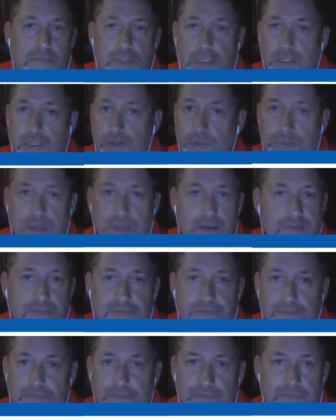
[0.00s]
the little bit of
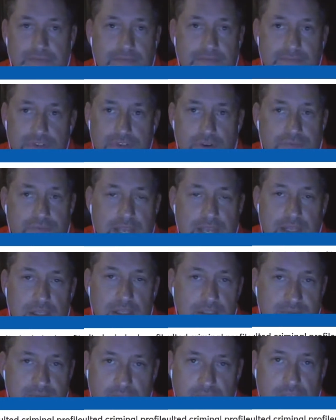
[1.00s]

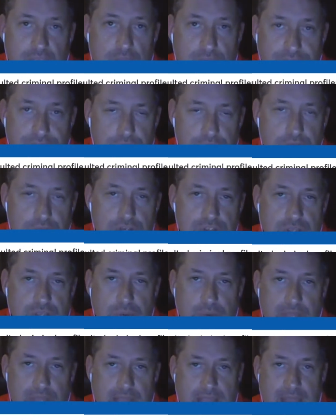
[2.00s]
surveillance video footage that
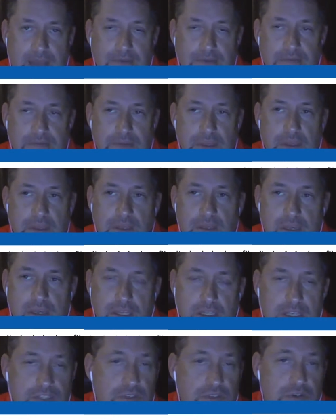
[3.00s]
we have,
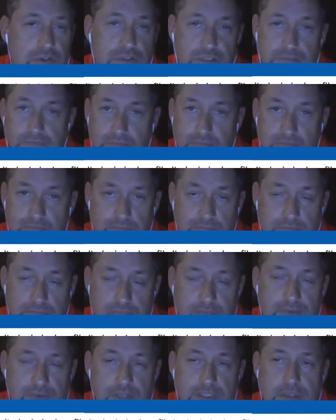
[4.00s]
unless there's
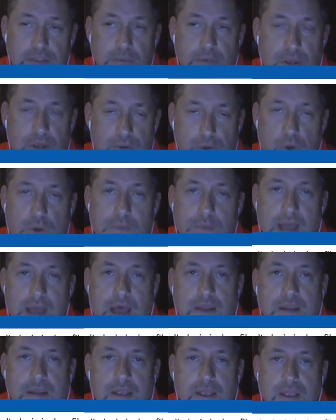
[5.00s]
evidence that we don't know
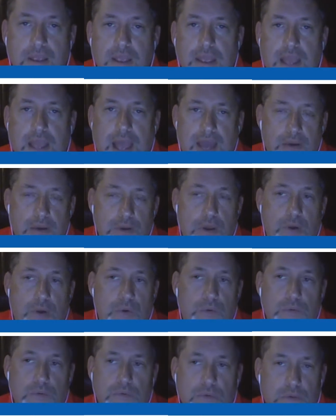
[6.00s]
about, I don't
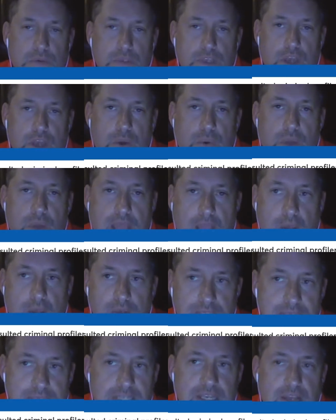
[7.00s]
know, you know, how
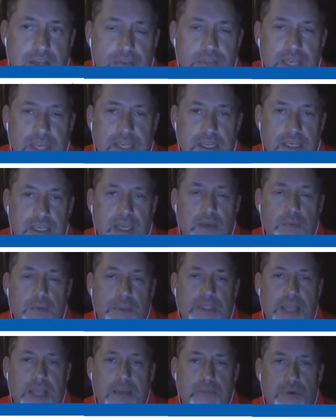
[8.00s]
detailed they can get with
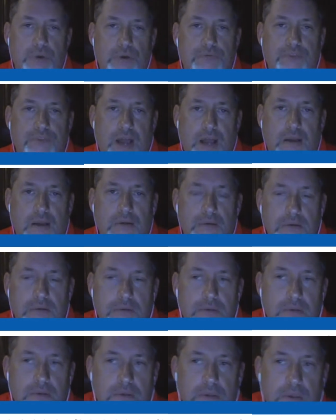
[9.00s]
that profile.
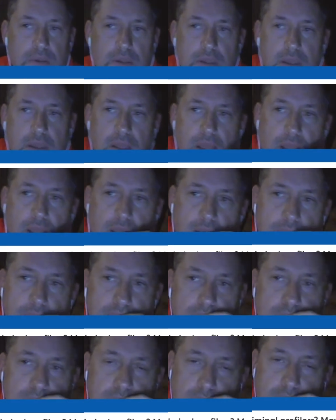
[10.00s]

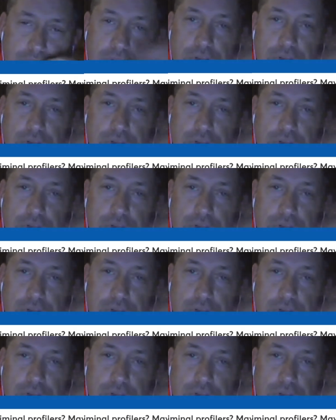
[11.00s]
But they're